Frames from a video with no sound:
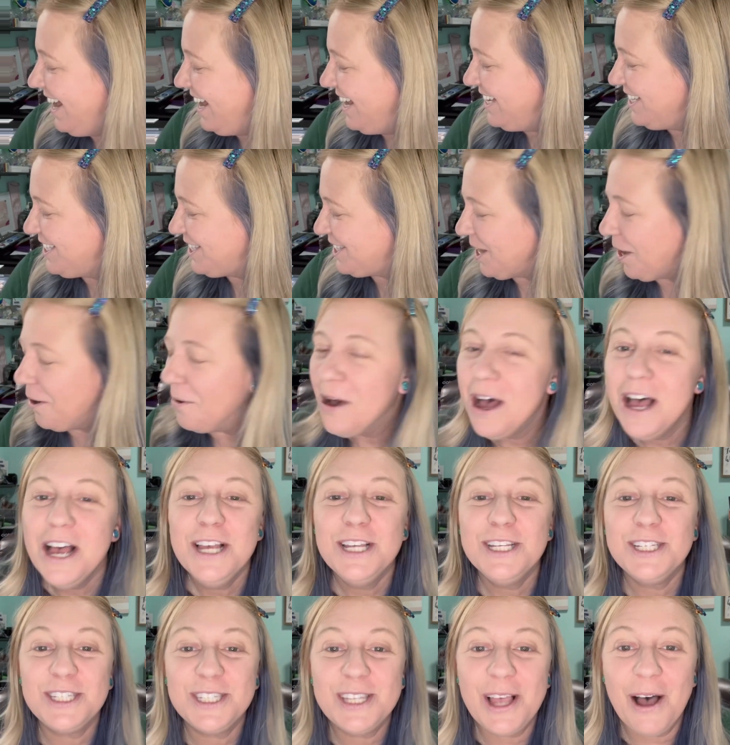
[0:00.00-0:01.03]

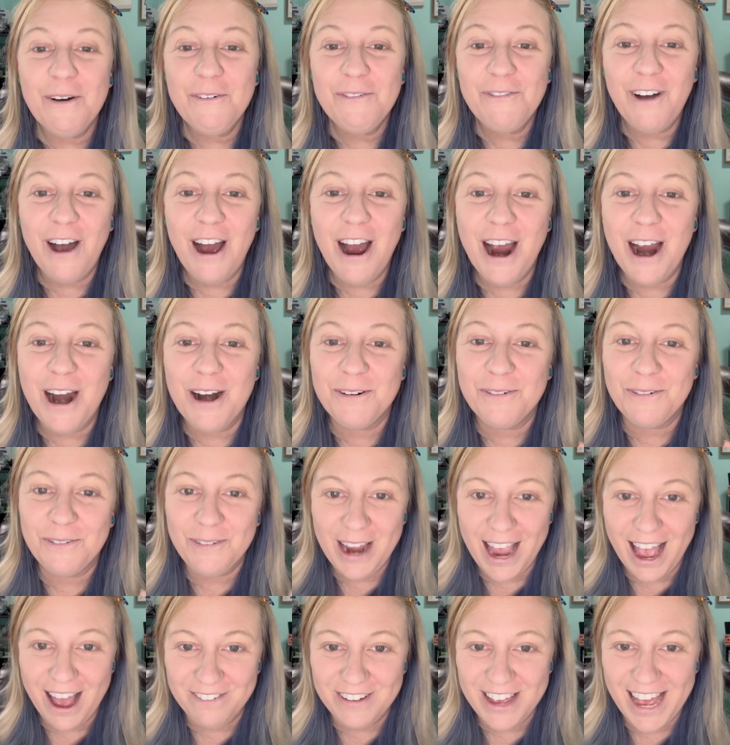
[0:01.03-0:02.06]
So far we
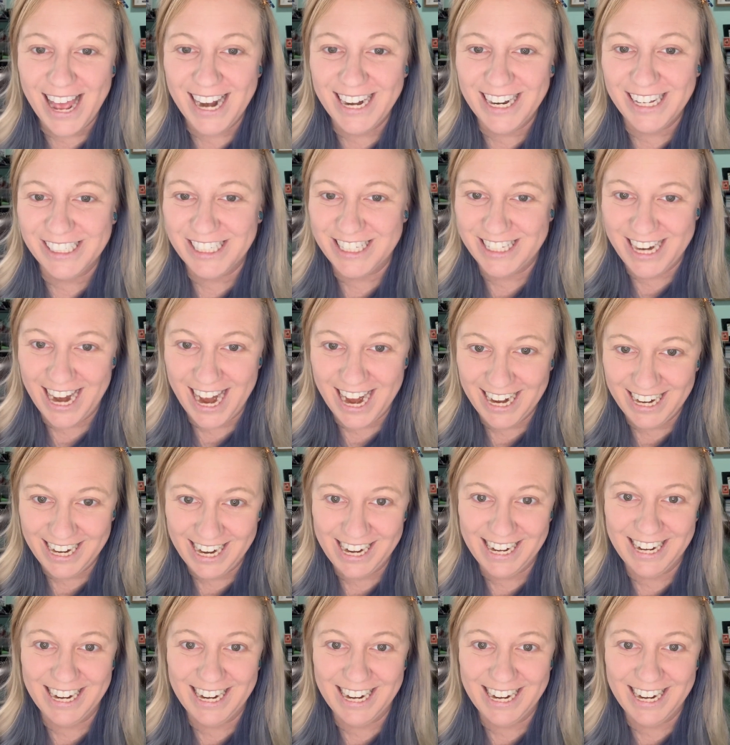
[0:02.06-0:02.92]
haven't had any staining